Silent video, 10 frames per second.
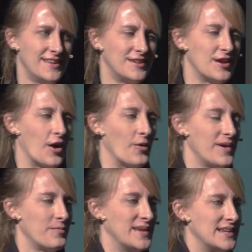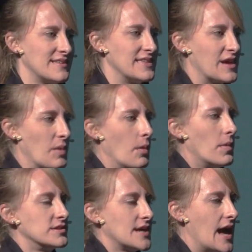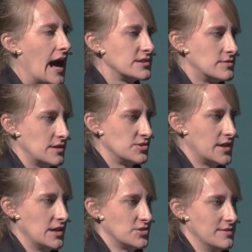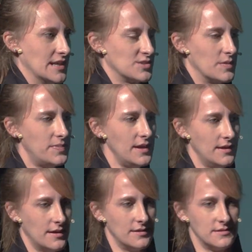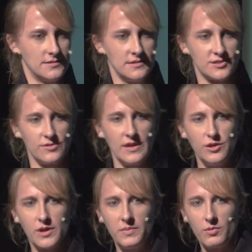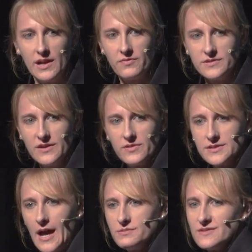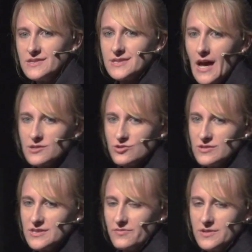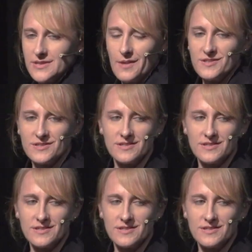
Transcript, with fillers: No, we need to think about multi hazard education that's repeated so that you can be ready for different types of disasters and different types of